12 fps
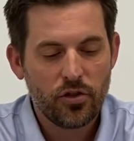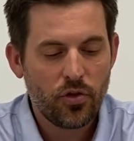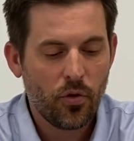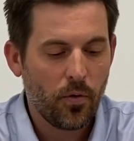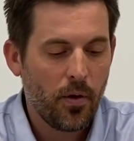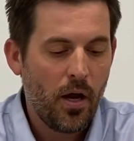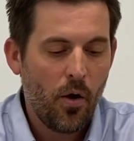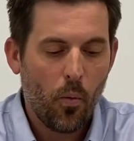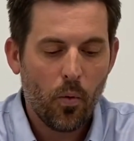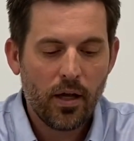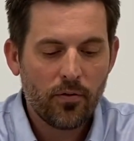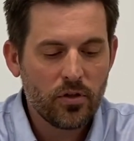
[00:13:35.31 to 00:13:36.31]
So
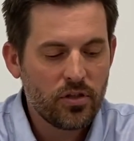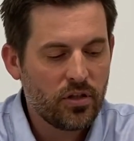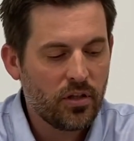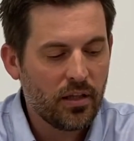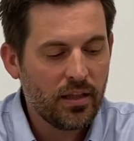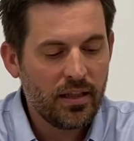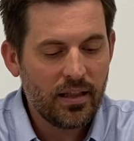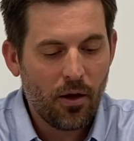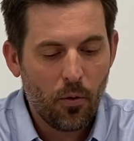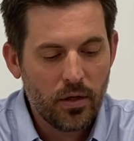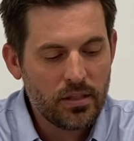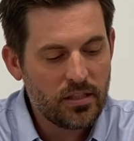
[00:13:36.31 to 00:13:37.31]
whatever's the
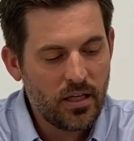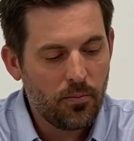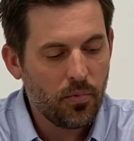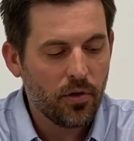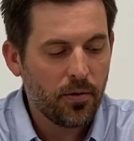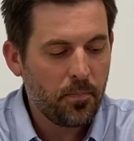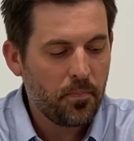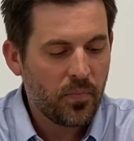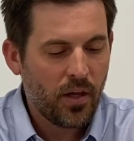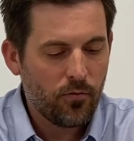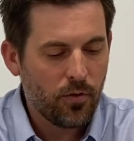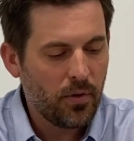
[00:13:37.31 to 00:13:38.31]
lowest number
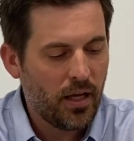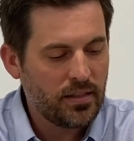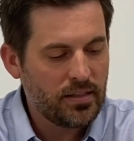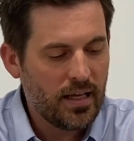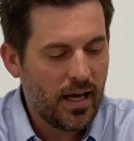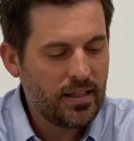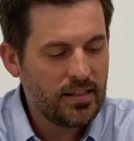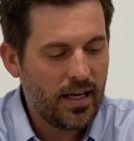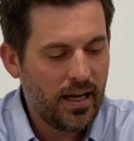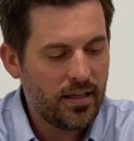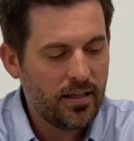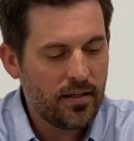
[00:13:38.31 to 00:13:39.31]
from lines 8,
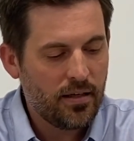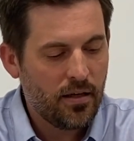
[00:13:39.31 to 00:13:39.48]
9,